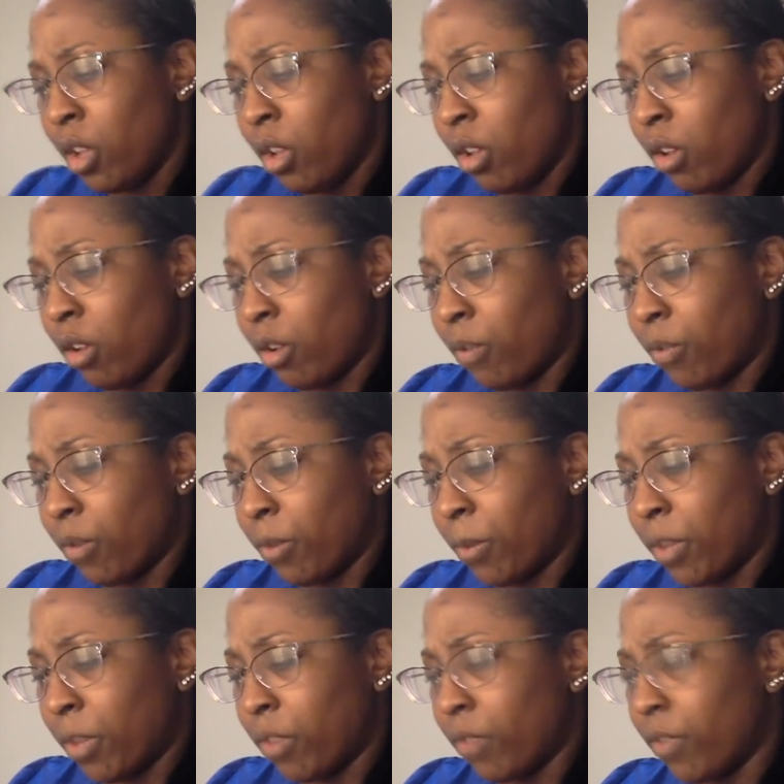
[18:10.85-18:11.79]
From
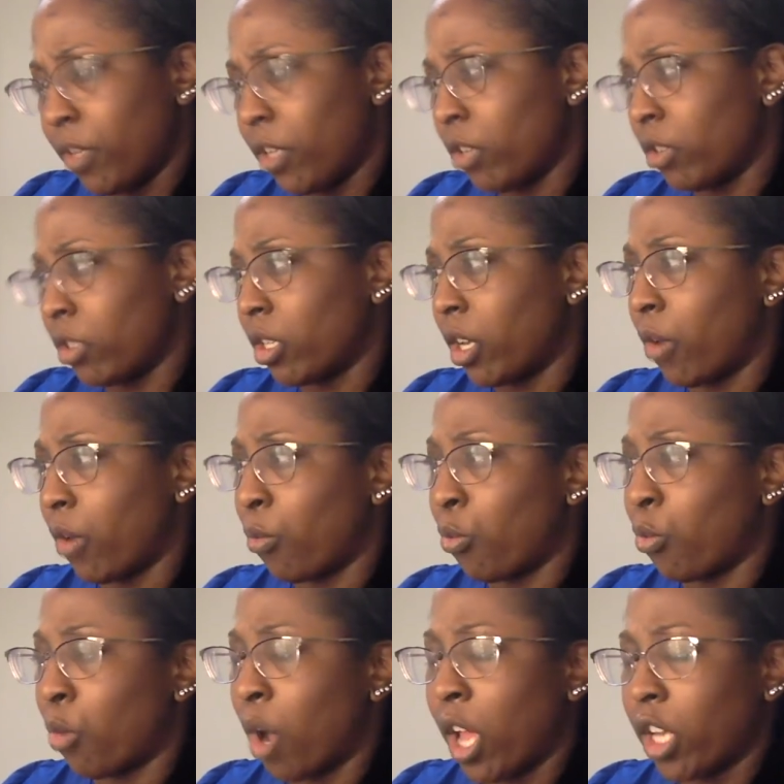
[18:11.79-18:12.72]
other videos that I've
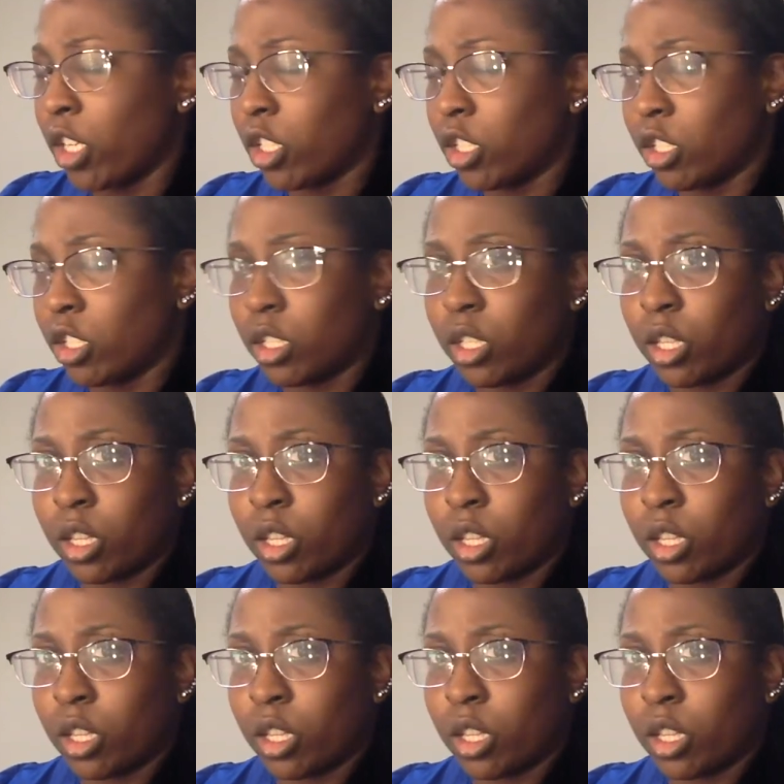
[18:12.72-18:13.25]
watched,